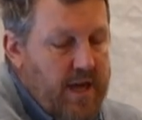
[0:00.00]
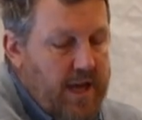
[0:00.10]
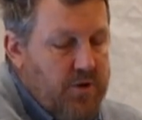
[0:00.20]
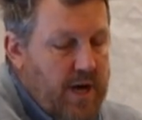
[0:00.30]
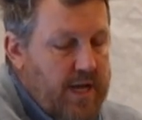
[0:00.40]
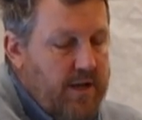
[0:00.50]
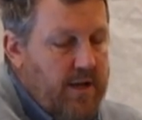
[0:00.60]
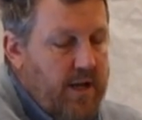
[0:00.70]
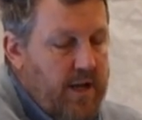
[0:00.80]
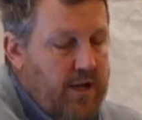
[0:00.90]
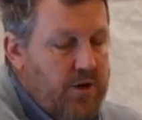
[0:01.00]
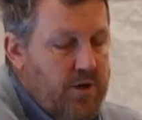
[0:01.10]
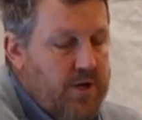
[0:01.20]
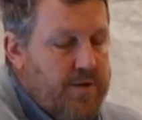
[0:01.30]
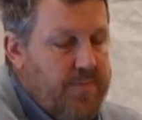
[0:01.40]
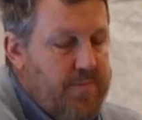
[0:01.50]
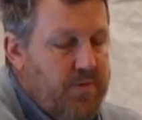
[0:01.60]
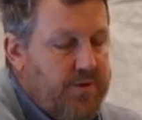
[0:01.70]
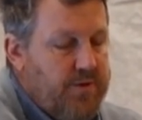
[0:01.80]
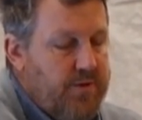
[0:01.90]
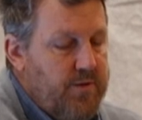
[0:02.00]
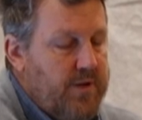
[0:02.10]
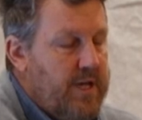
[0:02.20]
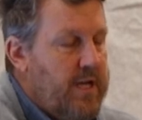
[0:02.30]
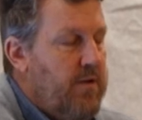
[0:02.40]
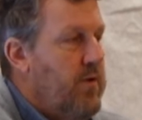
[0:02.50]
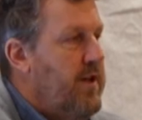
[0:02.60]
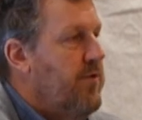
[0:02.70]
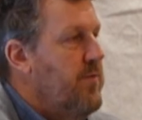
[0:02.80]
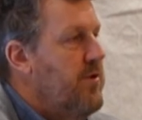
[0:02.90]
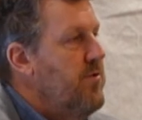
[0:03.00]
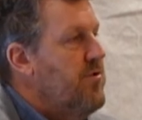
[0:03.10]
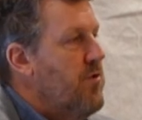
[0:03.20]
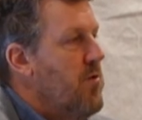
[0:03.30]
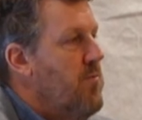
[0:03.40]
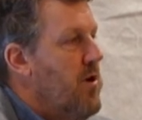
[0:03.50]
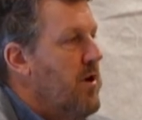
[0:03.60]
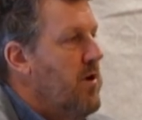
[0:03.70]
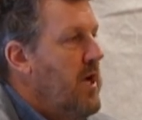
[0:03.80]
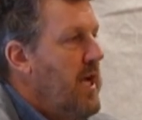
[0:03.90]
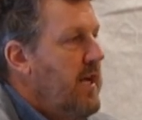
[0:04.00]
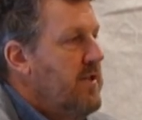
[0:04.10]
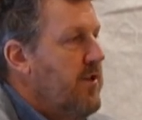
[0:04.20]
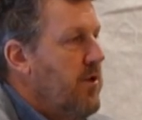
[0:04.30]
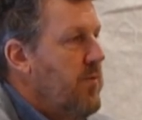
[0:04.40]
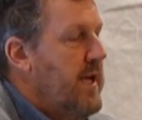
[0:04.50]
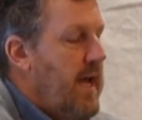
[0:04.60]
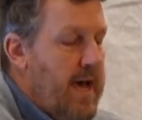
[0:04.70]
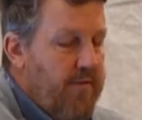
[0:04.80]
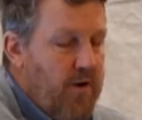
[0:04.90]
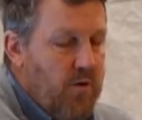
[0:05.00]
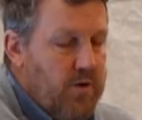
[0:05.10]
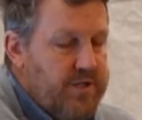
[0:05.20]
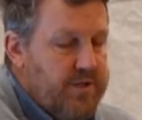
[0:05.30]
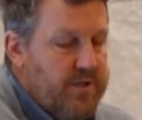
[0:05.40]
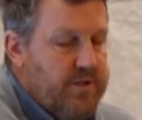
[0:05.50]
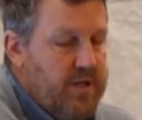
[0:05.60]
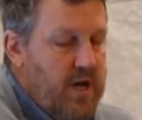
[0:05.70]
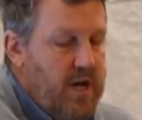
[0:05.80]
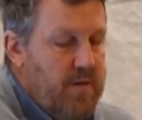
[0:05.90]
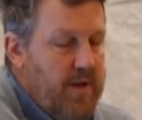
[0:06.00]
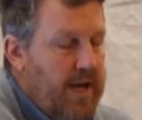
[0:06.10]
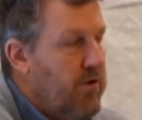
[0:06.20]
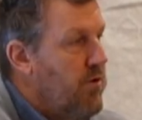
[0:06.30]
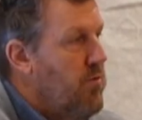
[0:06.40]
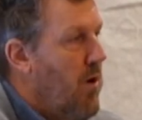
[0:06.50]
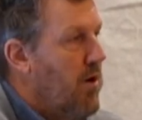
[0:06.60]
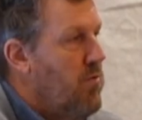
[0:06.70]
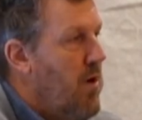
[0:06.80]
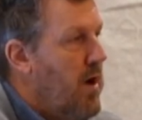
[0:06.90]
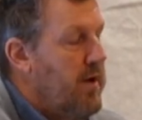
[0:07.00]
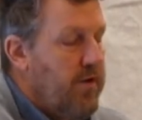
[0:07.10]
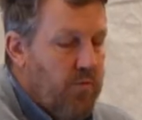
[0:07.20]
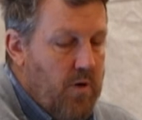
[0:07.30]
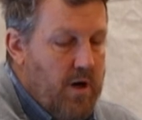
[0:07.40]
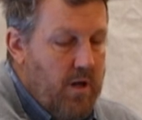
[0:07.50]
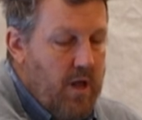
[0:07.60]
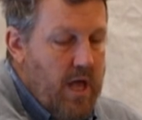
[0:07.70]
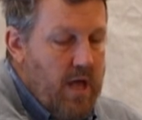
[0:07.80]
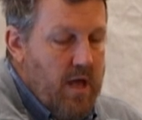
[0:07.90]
and trying to encourage people to look at ways to reduce stormwater so that we can have our oysters um, and good water quality as well.